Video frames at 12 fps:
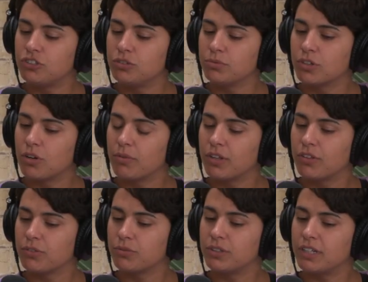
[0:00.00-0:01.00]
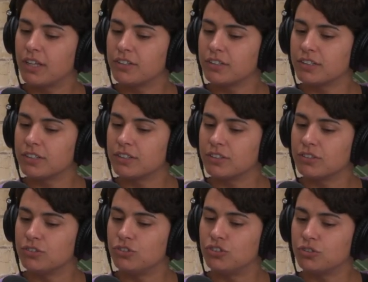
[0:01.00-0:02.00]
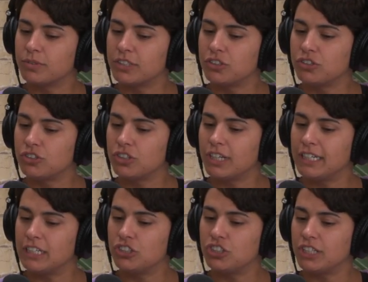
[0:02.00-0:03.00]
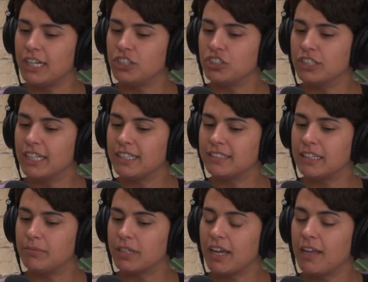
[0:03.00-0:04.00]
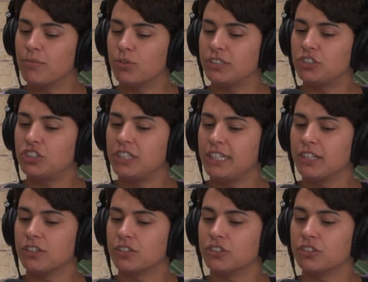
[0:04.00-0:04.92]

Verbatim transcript: you were going through another Jewish initiation at the same time, or did she need her